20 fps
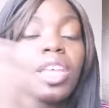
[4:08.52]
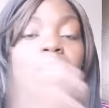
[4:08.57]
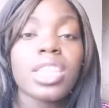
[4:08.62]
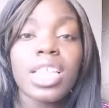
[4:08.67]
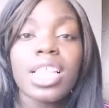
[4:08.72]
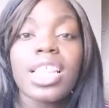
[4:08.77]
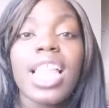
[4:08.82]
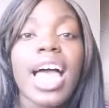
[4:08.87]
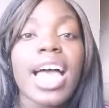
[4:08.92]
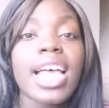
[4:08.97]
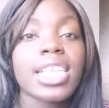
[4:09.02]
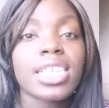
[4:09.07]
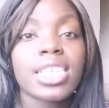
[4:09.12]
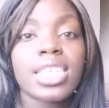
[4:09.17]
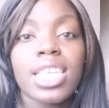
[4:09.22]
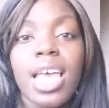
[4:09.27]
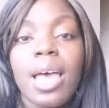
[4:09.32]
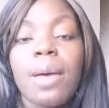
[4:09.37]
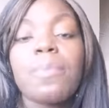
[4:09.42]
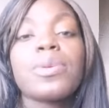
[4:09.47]
in the
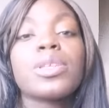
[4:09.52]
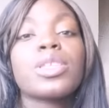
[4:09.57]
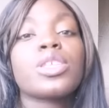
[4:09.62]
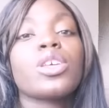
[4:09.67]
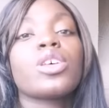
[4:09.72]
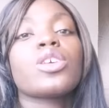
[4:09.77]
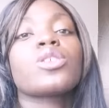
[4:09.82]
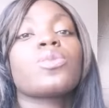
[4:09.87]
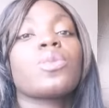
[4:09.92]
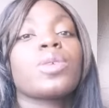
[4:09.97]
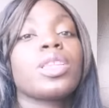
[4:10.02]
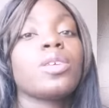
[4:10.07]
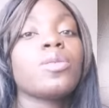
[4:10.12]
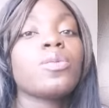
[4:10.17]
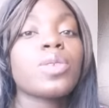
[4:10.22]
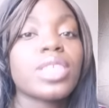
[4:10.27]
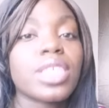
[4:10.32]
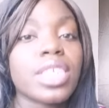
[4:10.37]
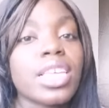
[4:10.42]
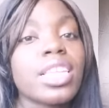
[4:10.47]
last episodes when he
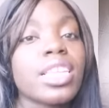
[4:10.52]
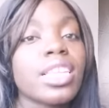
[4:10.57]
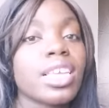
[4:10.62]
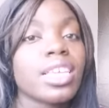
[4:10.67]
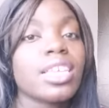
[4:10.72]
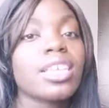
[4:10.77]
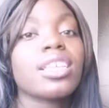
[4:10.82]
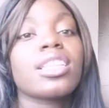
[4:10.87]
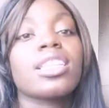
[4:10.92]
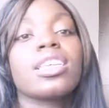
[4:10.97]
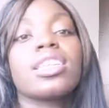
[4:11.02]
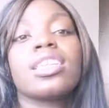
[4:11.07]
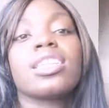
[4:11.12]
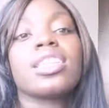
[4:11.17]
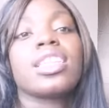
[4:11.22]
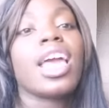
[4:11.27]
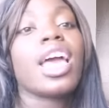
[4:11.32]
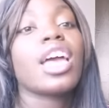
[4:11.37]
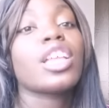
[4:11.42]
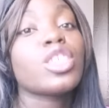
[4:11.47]
was in England
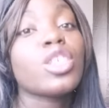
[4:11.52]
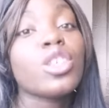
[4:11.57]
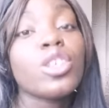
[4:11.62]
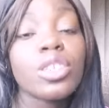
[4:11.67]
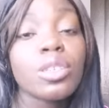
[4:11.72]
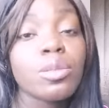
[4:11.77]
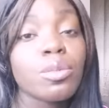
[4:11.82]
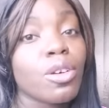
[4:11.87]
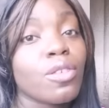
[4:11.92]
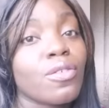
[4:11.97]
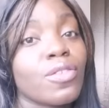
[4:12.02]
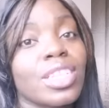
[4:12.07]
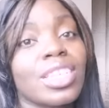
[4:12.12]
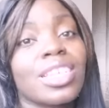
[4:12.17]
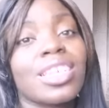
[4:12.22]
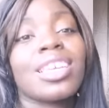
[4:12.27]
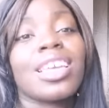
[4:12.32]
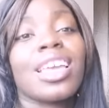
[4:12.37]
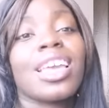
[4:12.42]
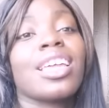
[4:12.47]
and they had turned him over to
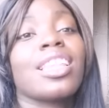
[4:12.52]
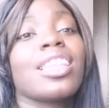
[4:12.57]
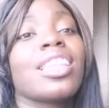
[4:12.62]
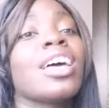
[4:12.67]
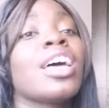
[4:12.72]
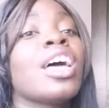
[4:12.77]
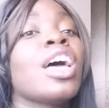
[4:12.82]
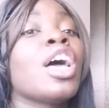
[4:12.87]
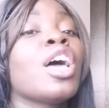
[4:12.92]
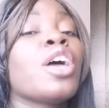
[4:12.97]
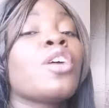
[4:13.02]
King Aella,